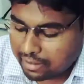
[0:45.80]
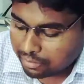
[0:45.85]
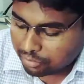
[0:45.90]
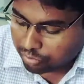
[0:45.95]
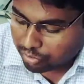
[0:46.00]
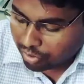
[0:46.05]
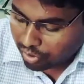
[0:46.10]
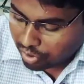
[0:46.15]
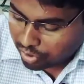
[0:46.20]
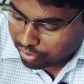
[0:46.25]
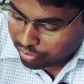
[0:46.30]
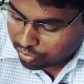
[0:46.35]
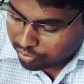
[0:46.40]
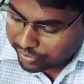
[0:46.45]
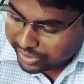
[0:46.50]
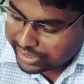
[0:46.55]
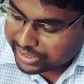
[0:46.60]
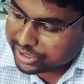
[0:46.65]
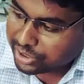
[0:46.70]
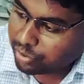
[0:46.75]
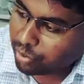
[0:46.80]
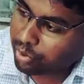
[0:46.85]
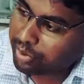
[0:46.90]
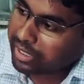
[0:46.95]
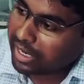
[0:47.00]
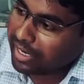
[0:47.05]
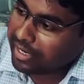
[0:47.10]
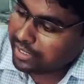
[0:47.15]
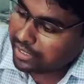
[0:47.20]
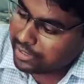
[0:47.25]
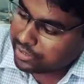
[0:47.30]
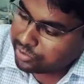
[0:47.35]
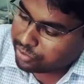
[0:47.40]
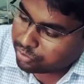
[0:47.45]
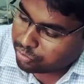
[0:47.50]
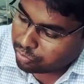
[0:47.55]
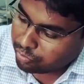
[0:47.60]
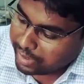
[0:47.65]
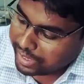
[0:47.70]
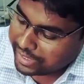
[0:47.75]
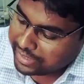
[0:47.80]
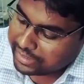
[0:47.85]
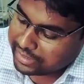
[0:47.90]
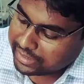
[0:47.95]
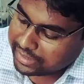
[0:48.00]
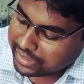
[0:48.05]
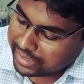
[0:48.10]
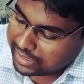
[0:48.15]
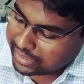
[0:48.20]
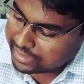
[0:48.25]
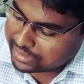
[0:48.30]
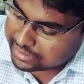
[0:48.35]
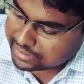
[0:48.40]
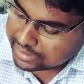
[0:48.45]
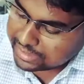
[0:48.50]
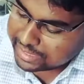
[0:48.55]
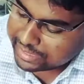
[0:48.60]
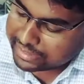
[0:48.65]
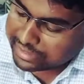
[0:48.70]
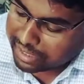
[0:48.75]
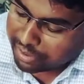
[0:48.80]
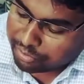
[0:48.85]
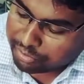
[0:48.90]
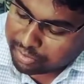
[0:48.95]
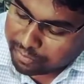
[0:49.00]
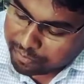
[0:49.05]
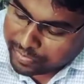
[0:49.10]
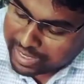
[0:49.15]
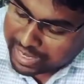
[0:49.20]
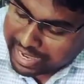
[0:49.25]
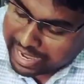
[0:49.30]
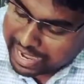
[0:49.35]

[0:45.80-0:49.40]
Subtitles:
on which total instrument is laid down,